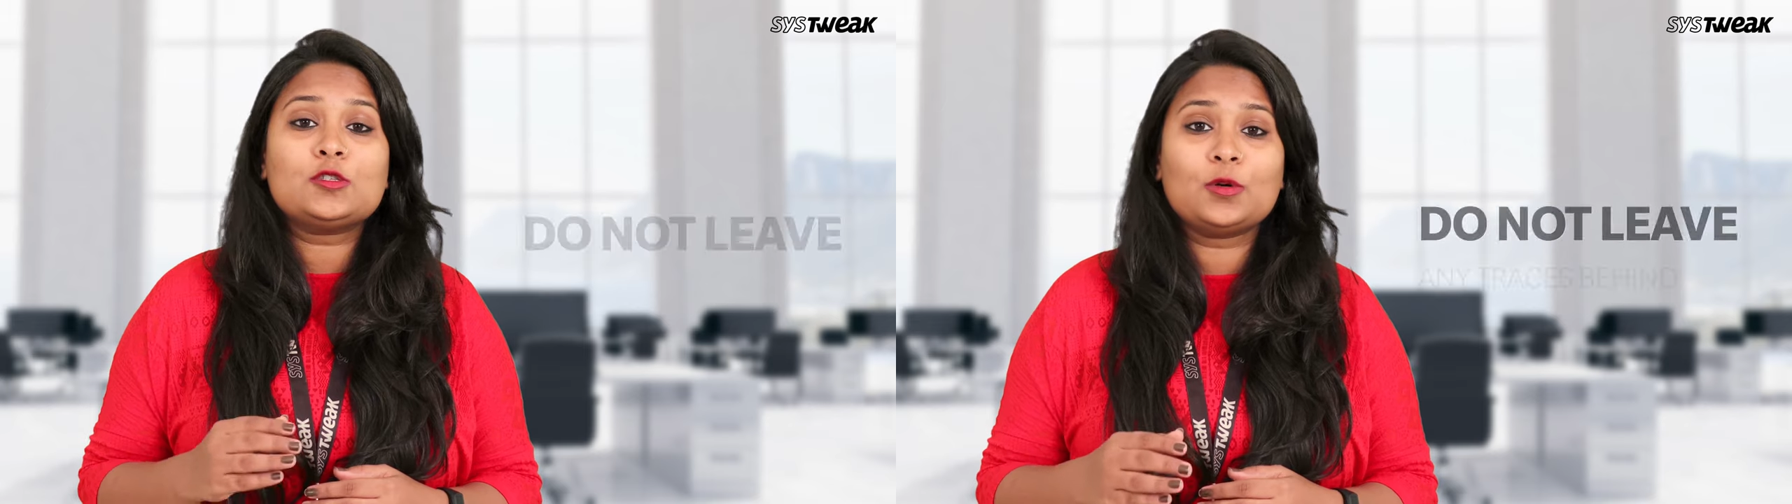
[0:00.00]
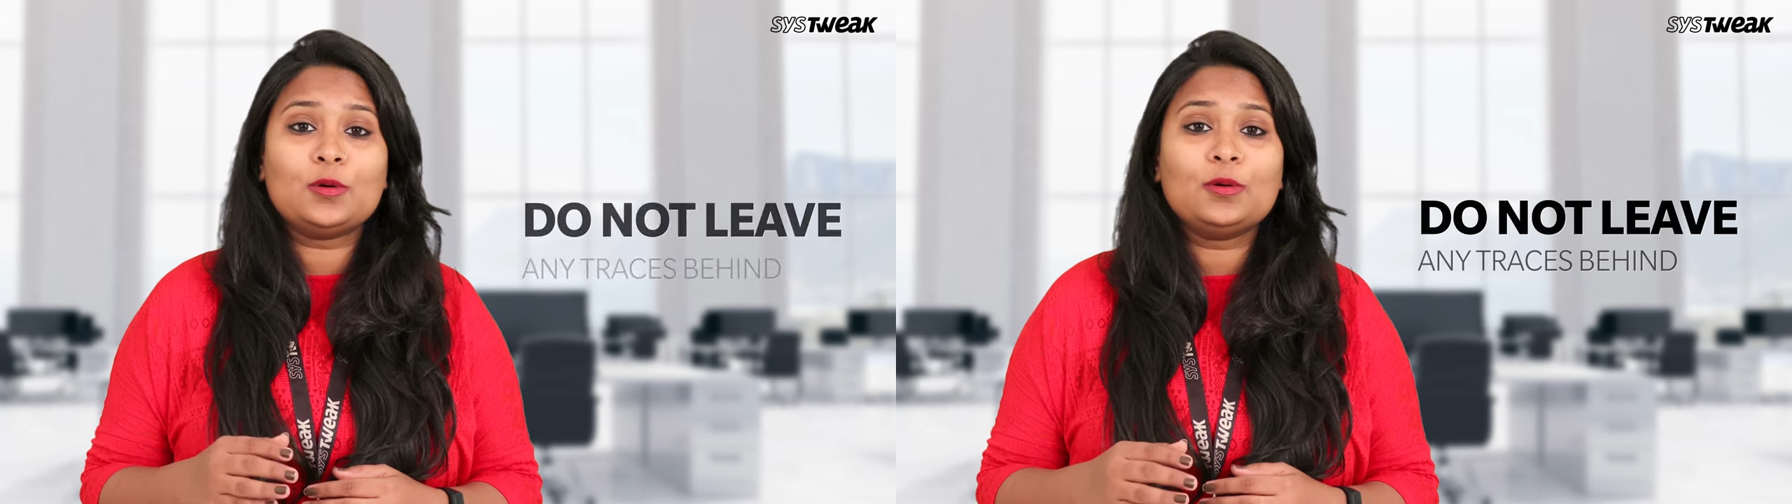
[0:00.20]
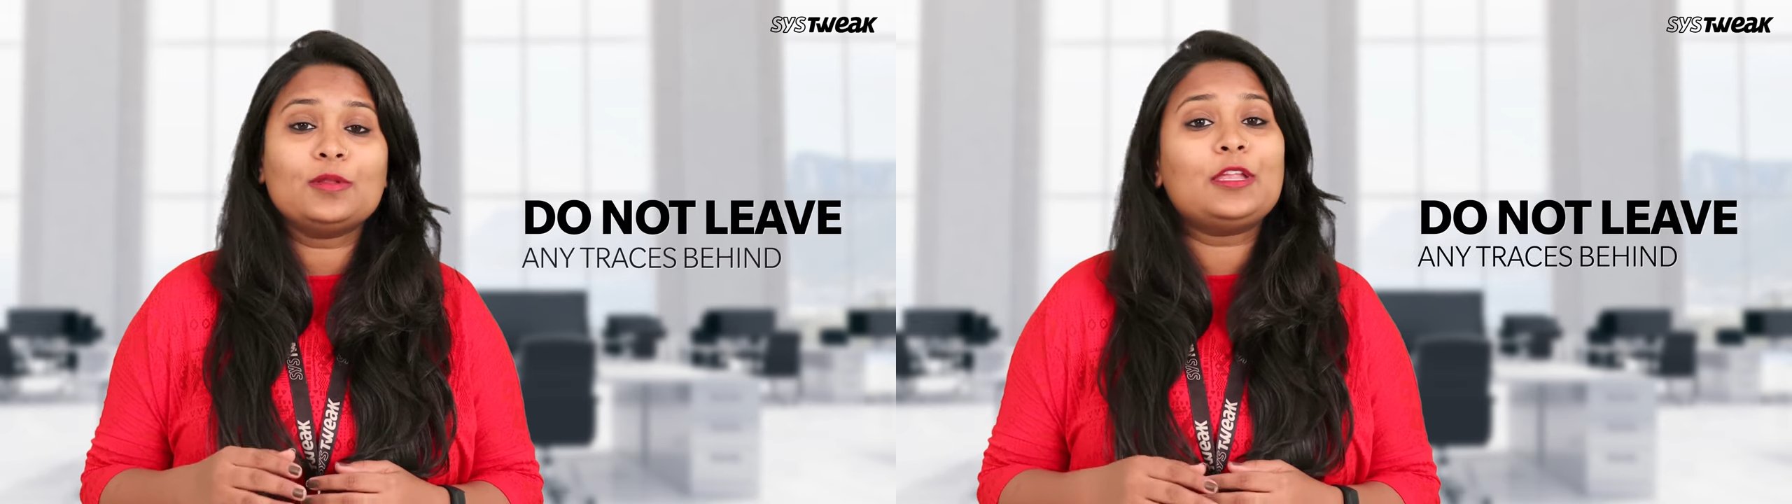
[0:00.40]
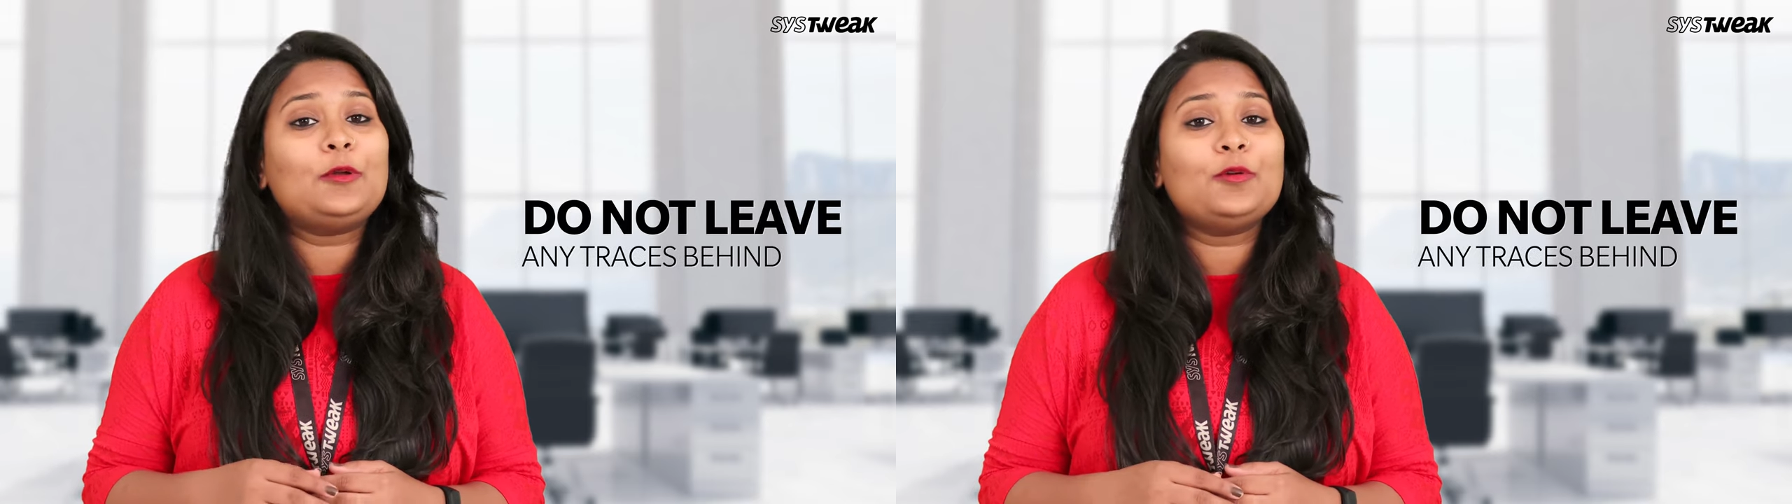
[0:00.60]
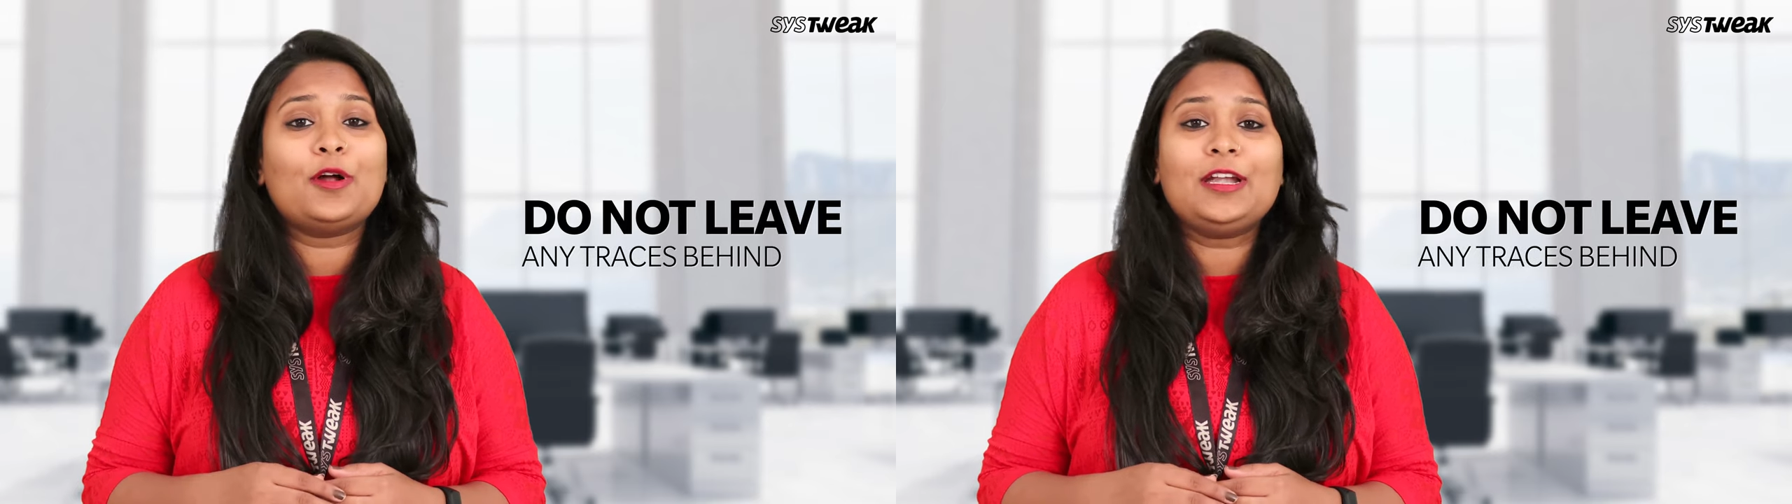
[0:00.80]
so they
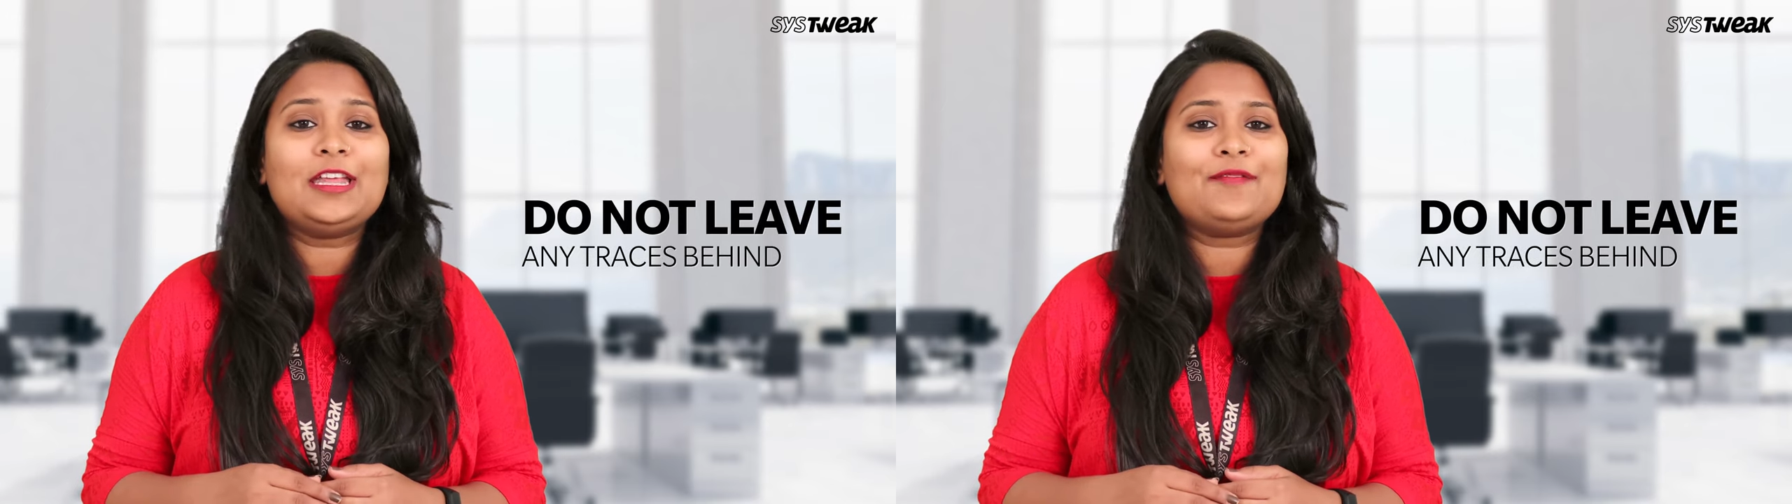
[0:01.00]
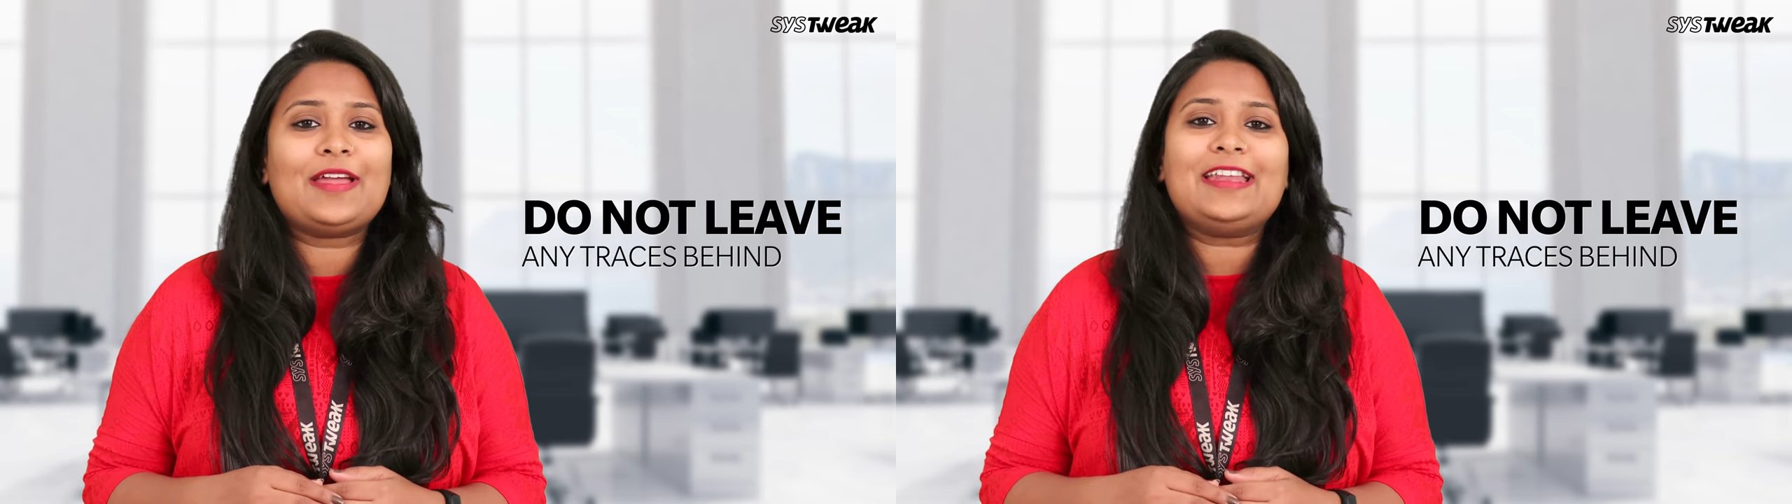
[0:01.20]
do not leave